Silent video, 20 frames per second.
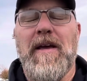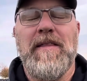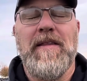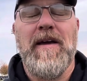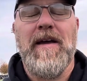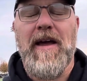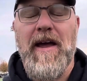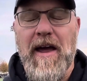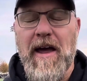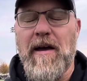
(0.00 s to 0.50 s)

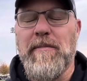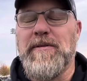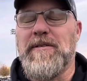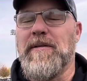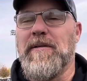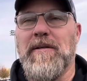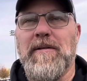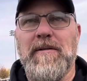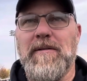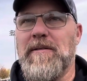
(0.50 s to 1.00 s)
They
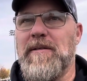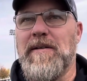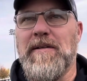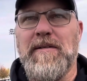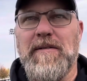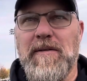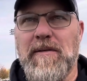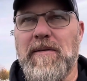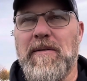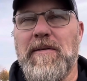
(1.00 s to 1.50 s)
absolutely
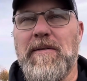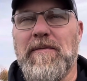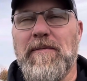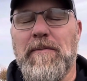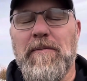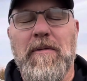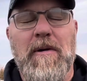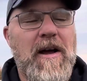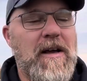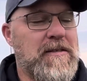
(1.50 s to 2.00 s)
do.
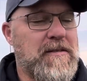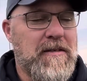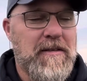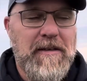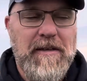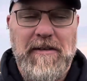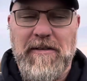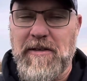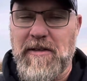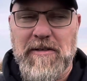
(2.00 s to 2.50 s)

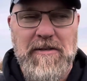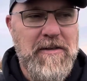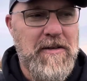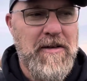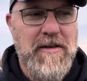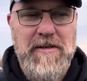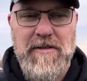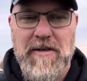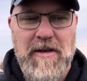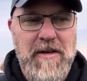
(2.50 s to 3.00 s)
Wrestling just
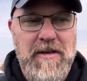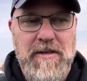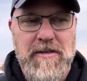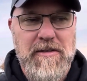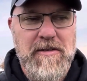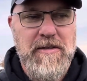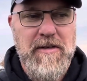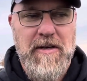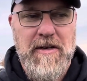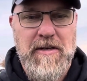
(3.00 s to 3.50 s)
is
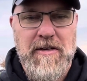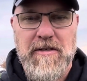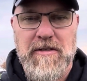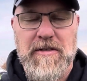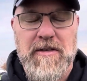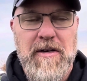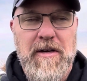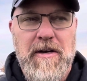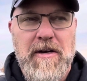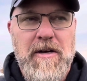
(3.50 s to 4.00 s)
is
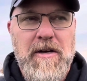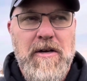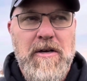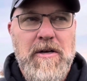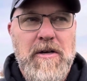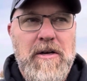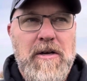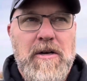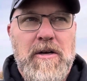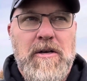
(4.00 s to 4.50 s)
is
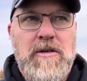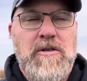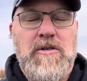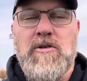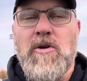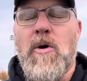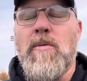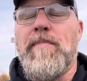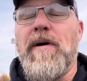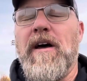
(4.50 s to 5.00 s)

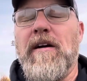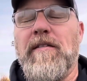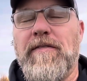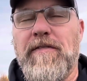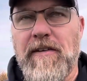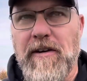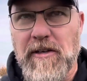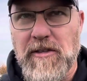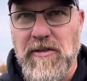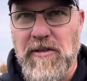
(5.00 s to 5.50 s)
so
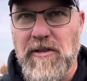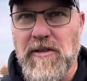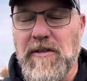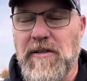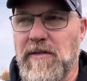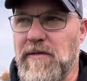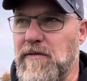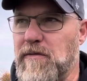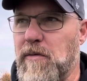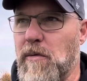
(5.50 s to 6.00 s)
beneficial
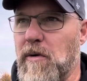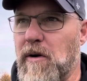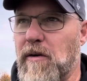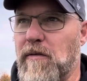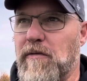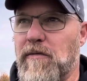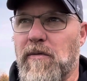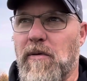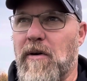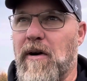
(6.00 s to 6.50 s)
for
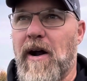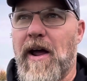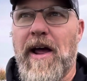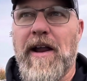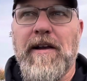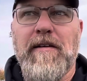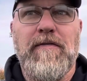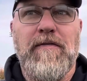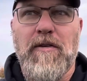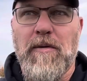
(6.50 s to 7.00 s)
for
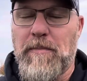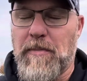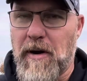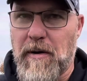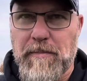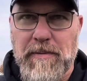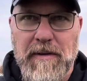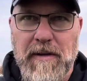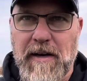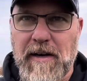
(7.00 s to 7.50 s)
any football
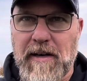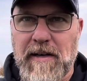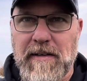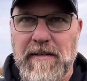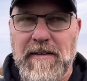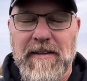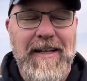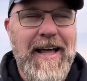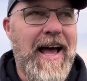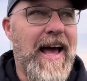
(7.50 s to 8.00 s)
player.
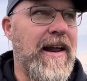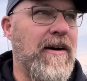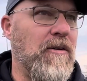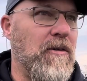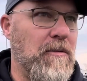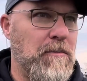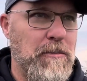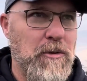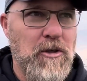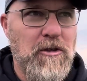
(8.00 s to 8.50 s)

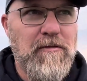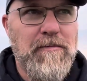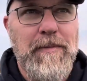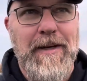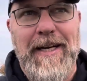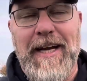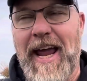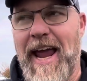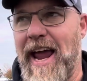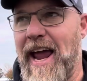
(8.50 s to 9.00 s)
Lateral
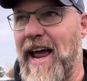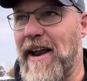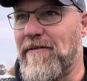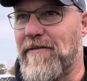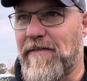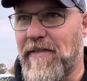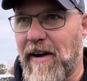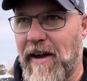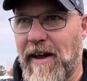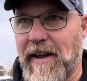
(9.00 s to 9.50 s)
movement, hand
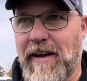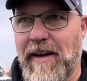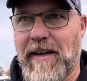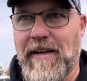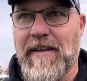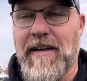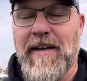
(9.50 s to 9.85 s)
fighting,